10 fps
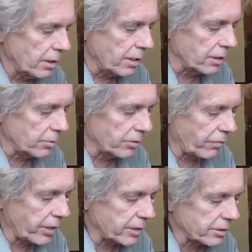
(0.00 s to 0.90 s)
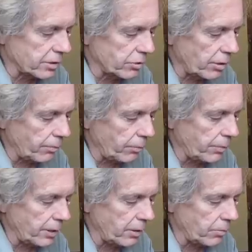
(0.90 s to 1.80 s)
as with friends. The trip will
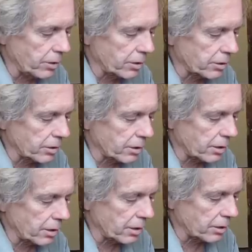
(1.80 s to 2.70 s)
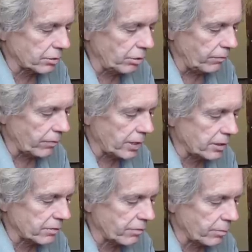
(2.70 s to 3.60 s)
be with uh, two
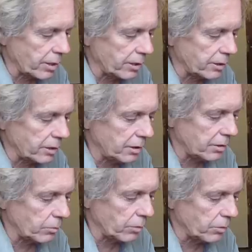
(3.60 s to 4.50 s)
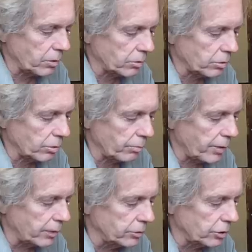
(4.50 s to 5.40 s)
friends from London and we will go to
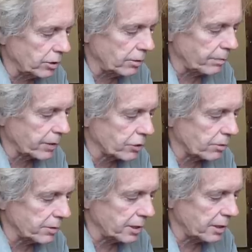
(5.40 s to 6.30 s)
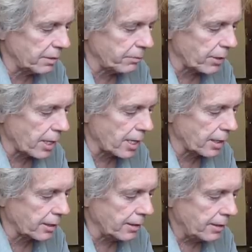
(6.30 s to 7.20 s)
Belgium, Germany,
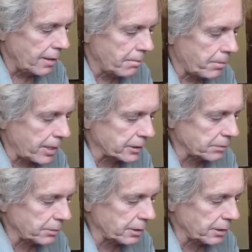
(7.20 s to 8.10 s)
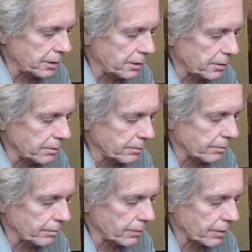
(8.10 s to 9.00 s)
Prague, possibly
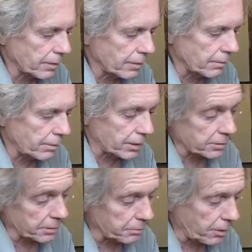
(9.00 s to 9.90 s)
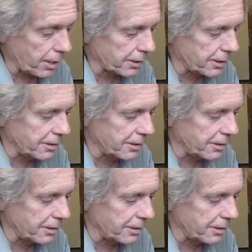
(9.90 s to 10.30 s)
possibly Prague,